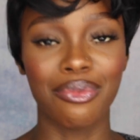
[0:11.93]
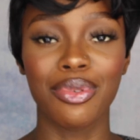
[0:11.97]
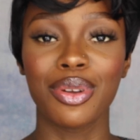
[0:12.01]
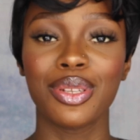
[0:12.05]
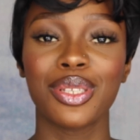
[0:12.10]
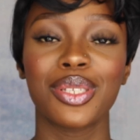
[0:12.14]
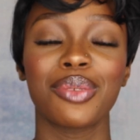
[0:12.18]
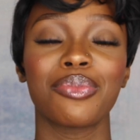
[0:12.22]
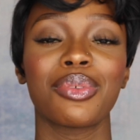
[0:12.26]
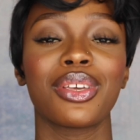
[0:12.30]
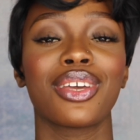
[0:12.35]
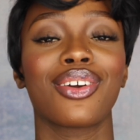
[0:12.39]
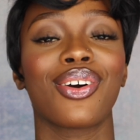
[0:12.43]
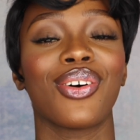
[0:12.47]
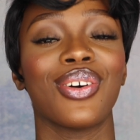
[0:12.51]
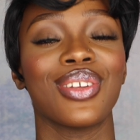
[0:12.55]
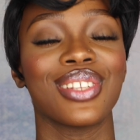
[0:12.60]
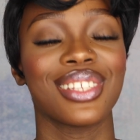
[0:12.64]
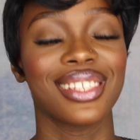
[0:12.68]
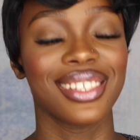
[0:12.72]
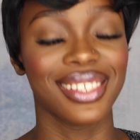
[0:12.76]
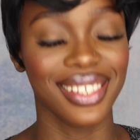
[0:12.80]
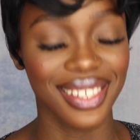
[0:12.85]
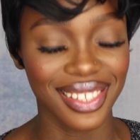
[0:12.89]
I'm going to be
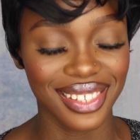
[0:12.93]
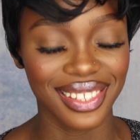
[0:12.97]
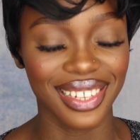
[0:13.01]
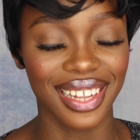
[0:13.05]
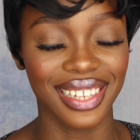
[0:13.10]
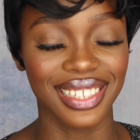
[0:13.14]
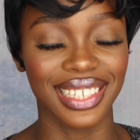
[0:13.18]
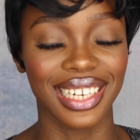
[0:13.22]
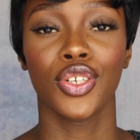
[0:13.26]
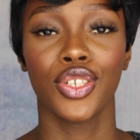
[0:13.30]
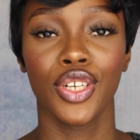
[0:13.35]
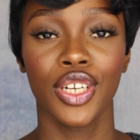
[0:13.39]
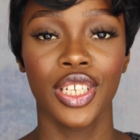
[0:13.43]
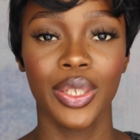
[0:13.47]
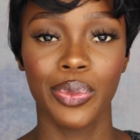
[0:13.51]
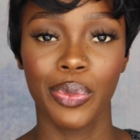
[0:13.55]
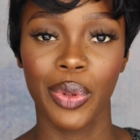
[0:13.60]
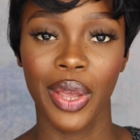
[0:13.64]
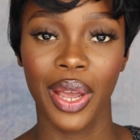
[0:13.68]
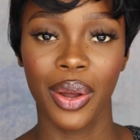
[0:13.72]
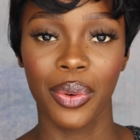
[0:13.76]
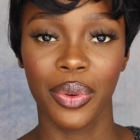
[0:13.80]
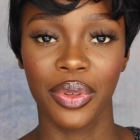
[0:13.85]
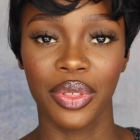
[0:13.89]
consistent. So just
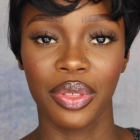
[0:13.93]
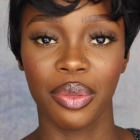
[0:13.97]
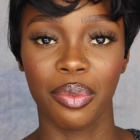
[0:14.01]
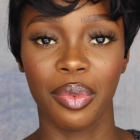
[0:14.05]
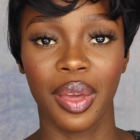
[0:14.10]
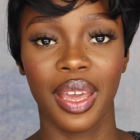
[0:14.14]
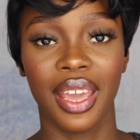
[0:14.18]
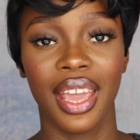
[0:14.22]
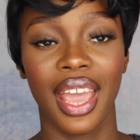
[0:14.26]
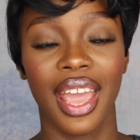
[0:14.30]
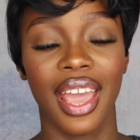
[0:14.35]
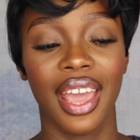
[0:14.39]
bear with me,